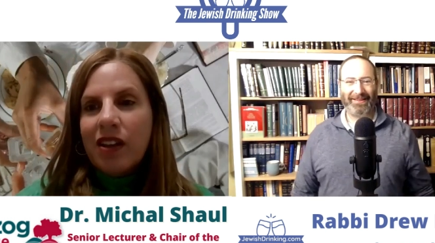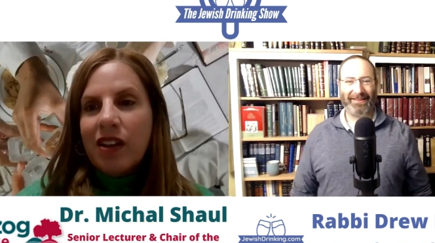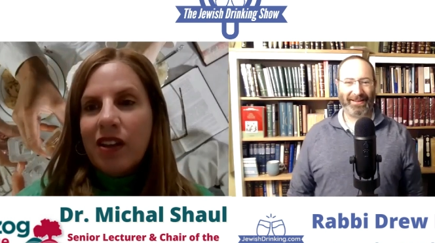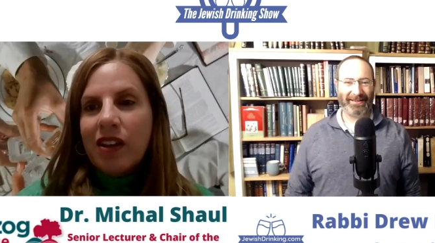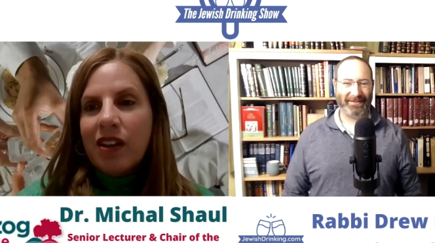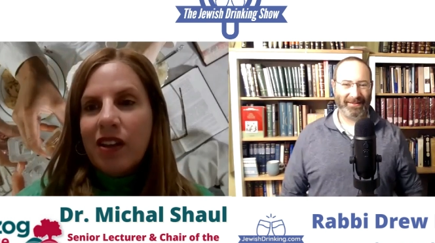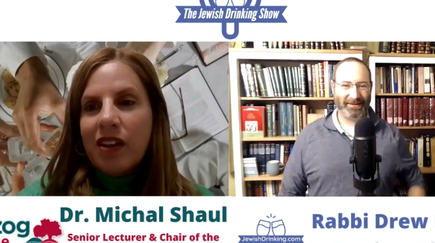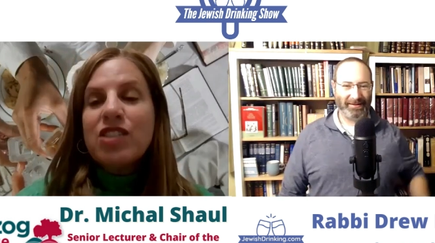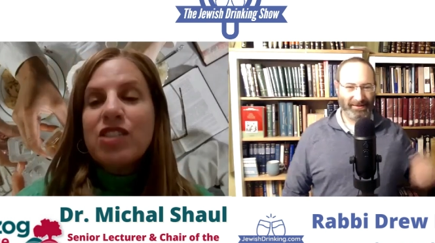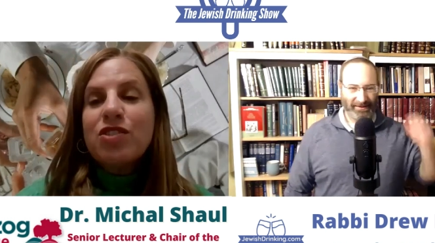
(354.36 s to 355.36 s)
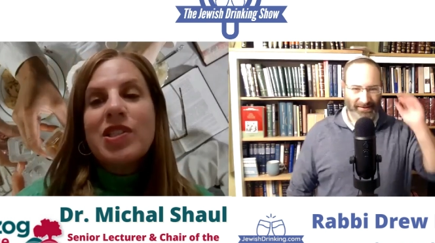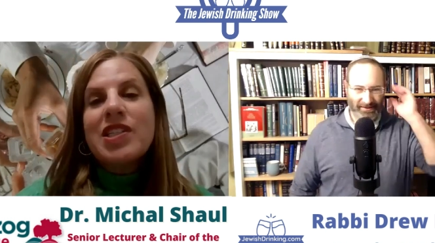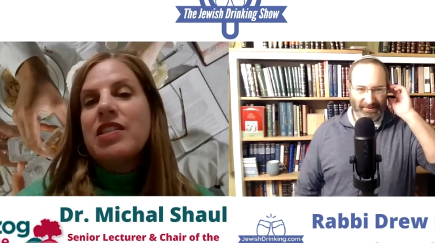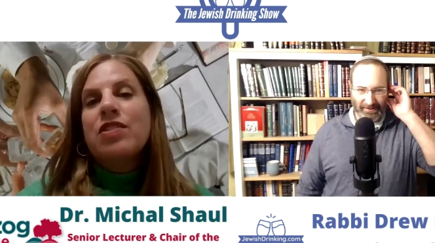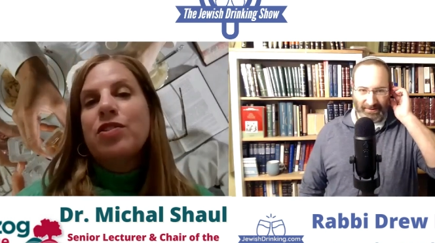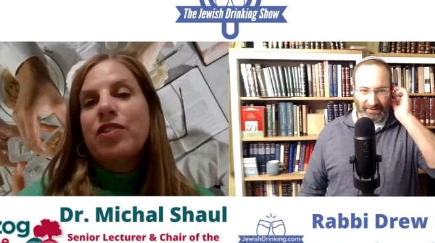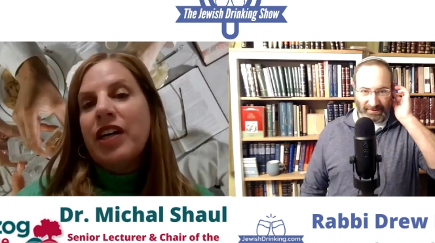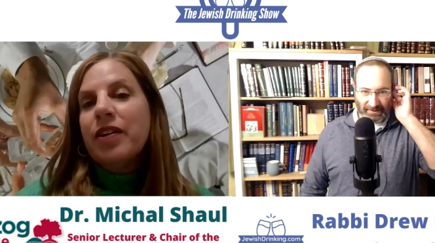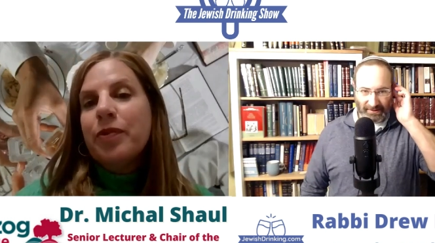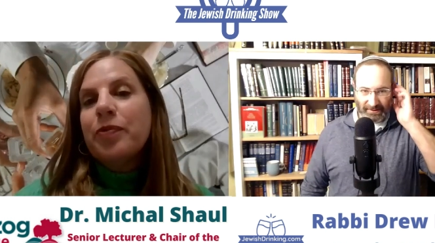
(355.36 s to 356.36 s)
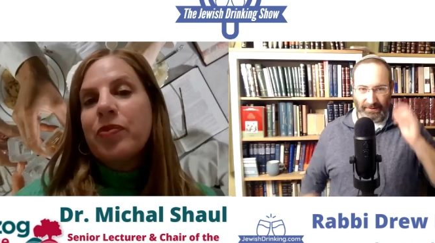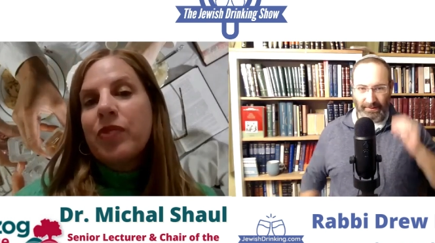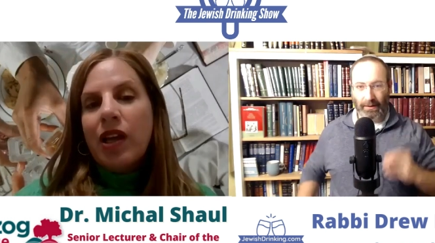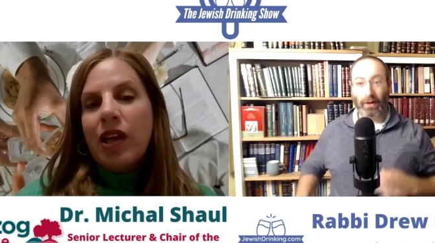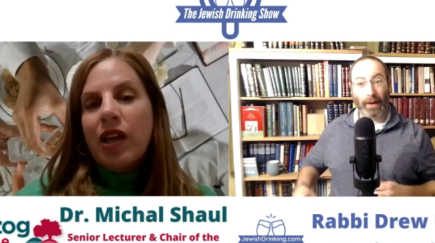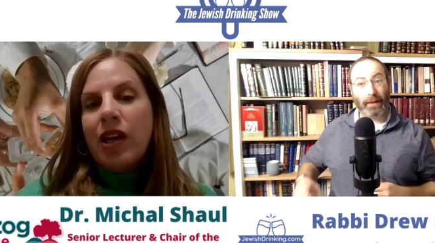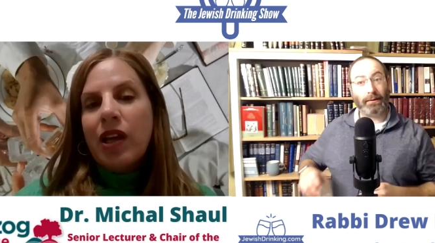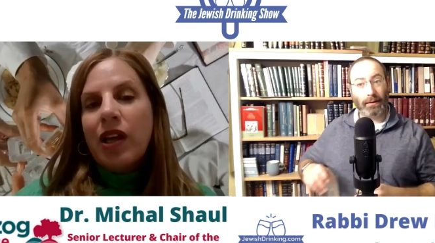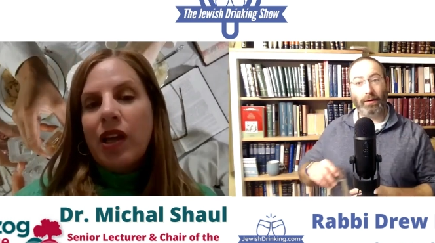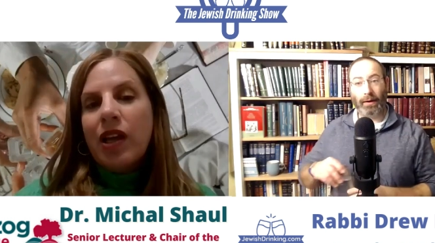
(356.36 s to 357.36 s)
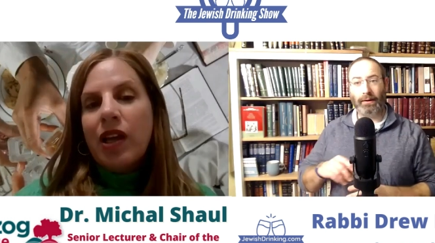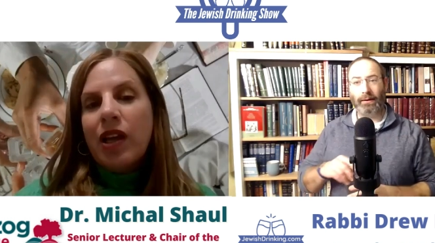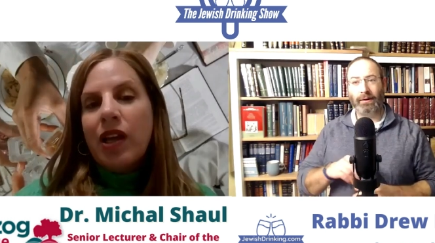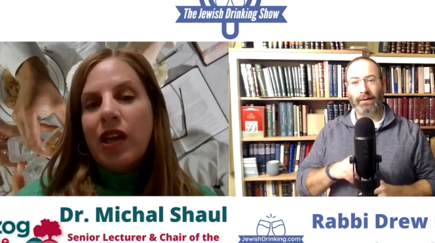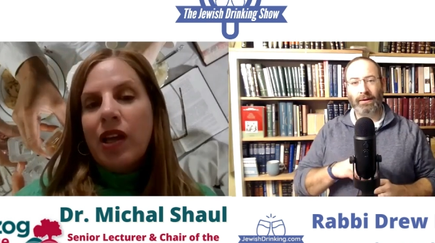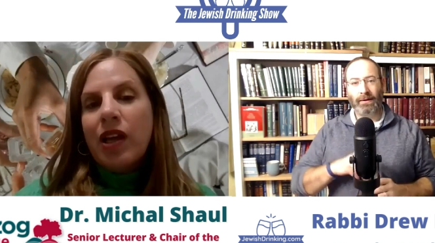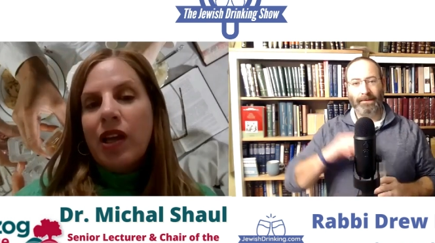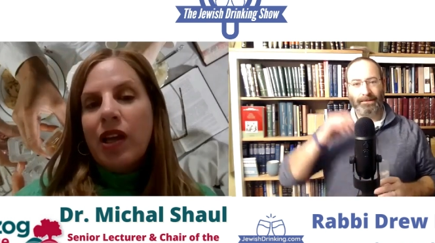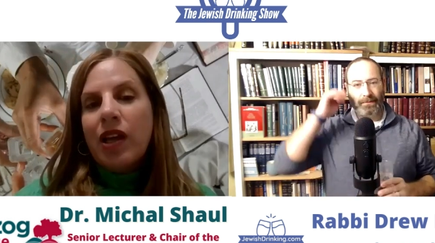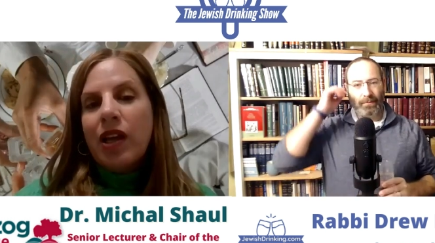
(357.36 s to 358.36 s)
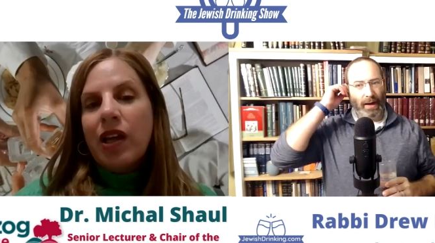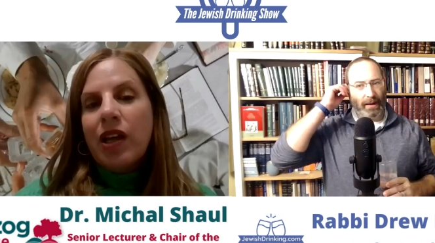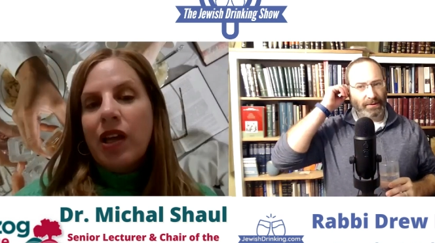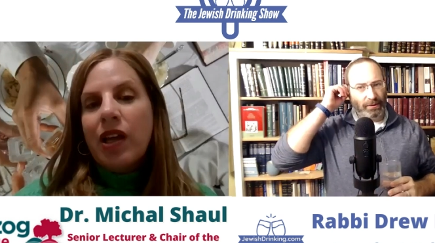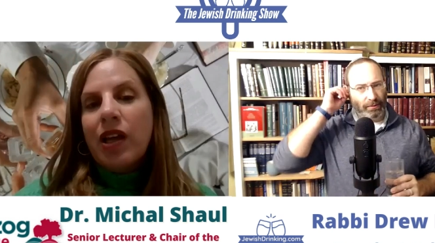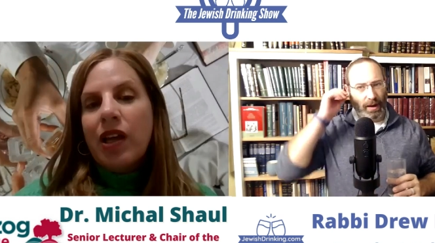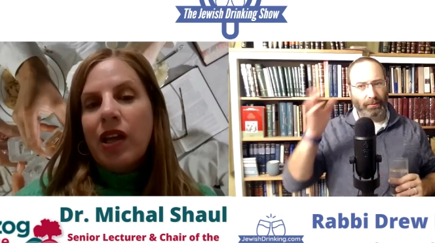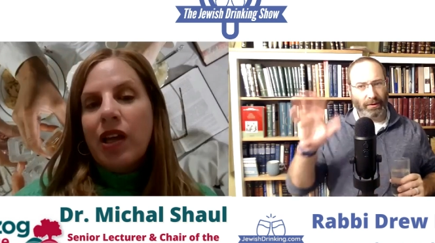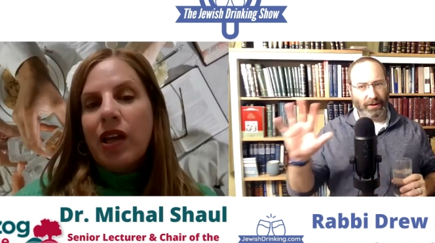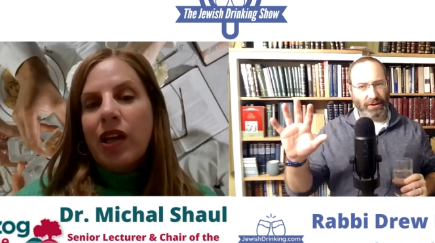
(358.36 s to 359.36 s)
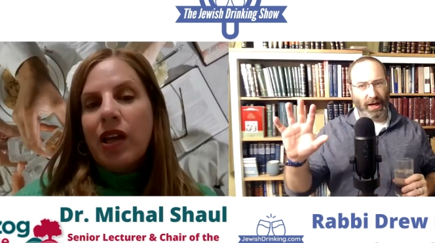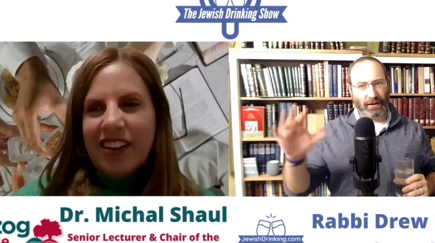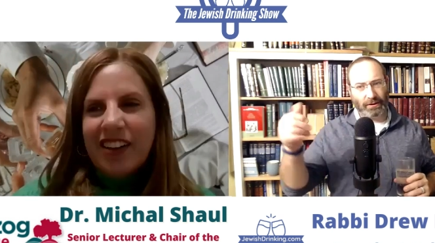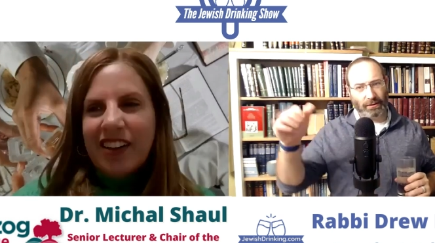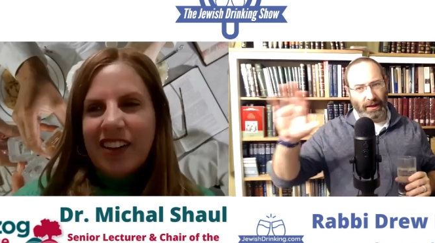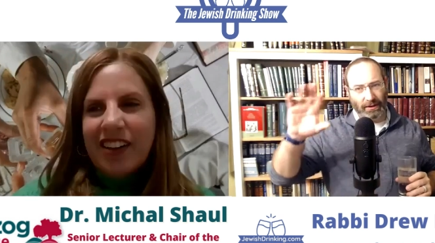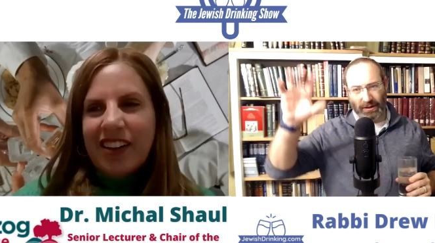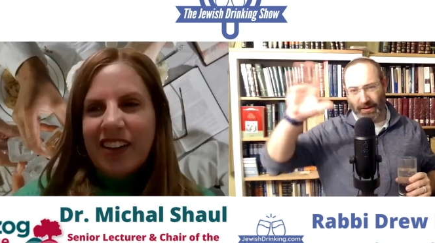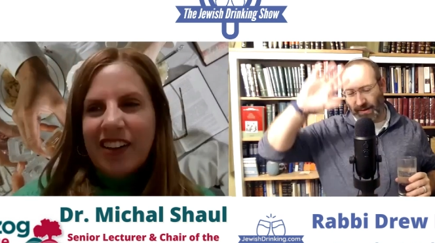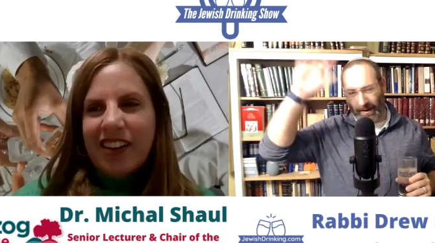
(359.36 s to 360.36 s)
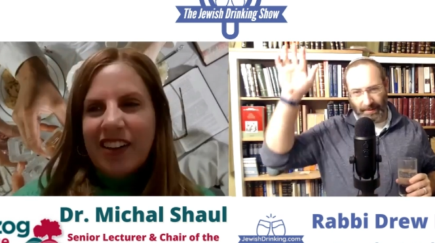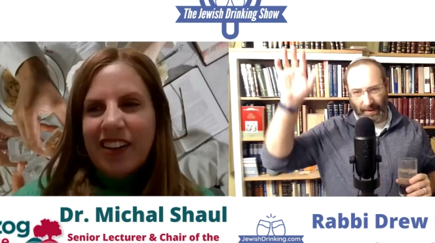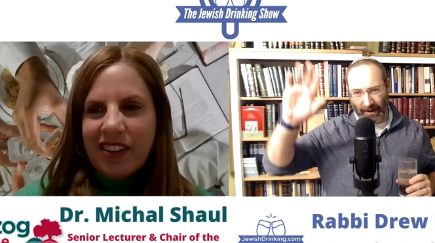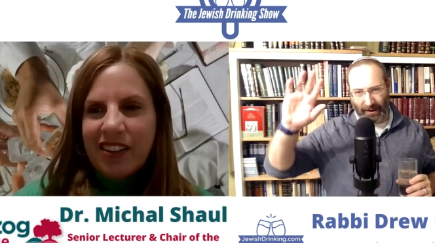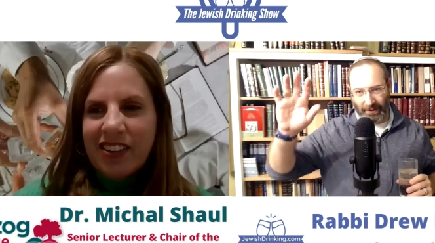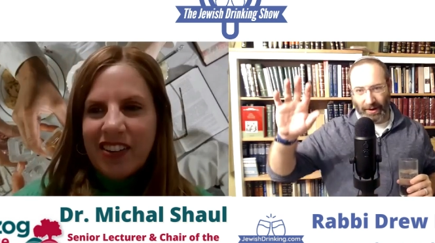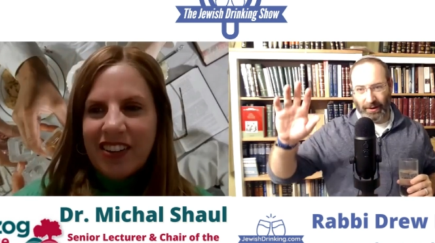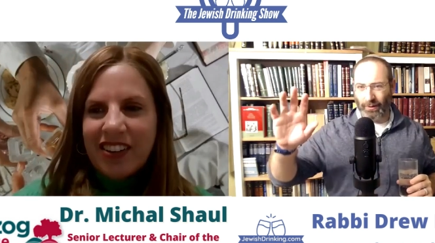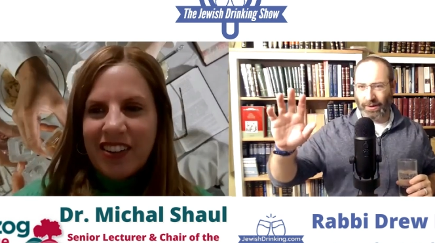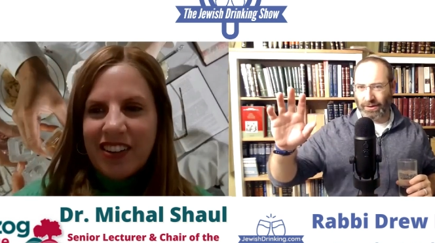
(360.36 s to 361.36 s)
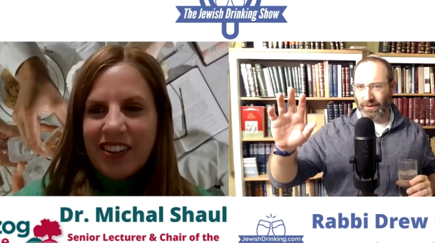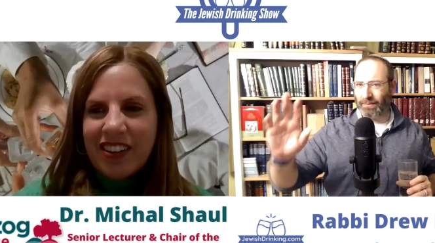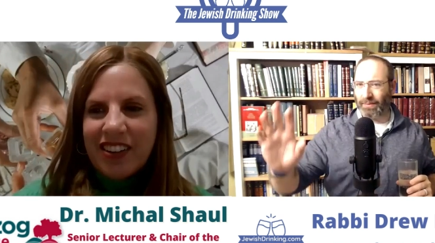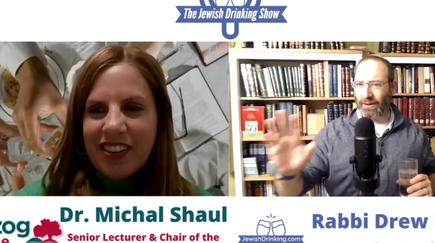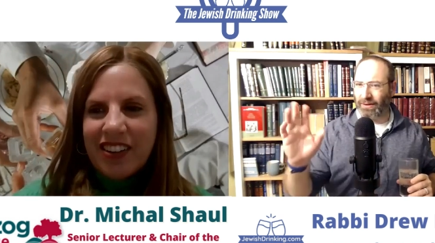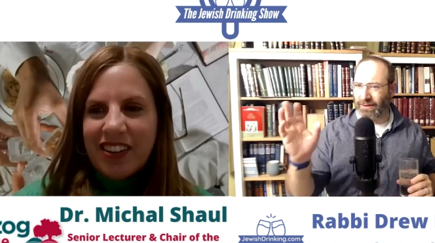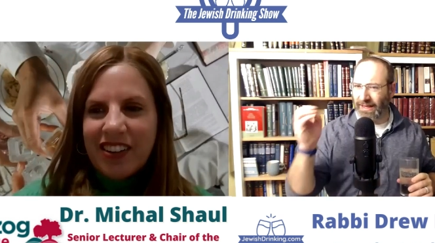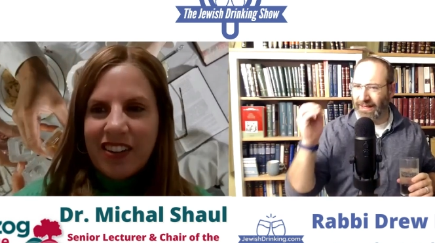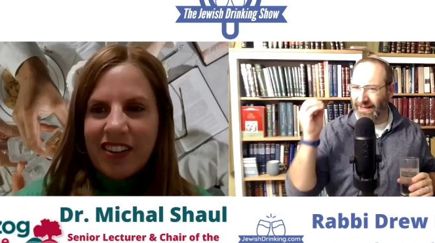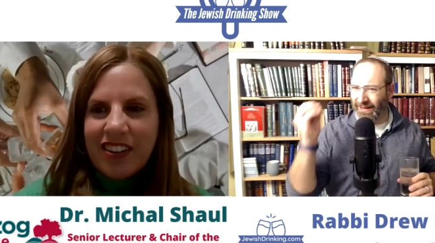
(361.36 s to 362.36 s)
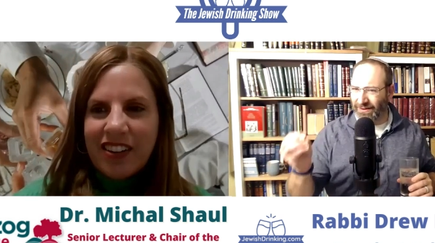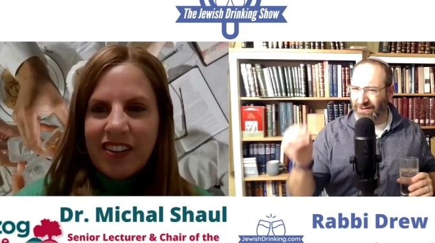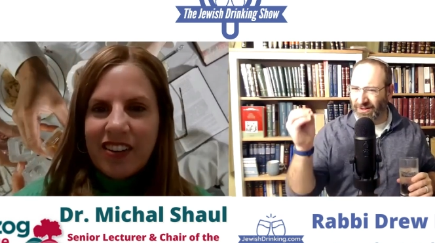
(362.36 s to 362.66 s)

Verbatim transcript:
Speaker 1: yeah
Speaker 2: yeah grassroots history
Speaker 1: okay okay wait i'm so i'm really shocked so kiddish clubs I, I, mean i have a lot of questions on but you're saying even